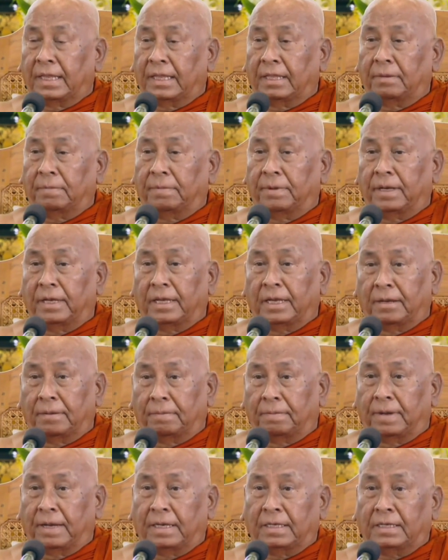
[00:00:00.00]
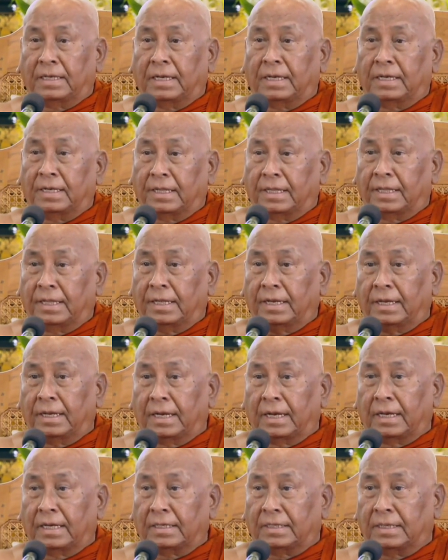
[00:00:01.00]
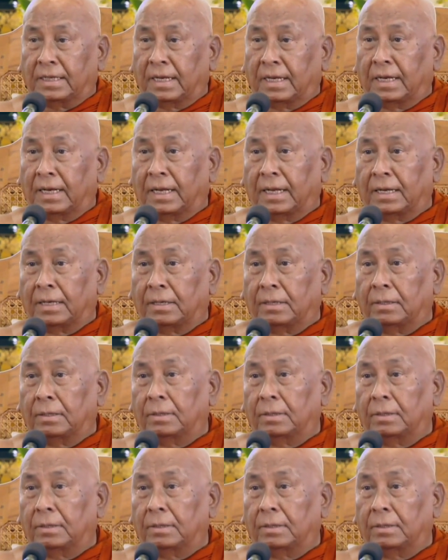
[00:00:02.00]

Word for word: the bay by shame, you did it a sailor.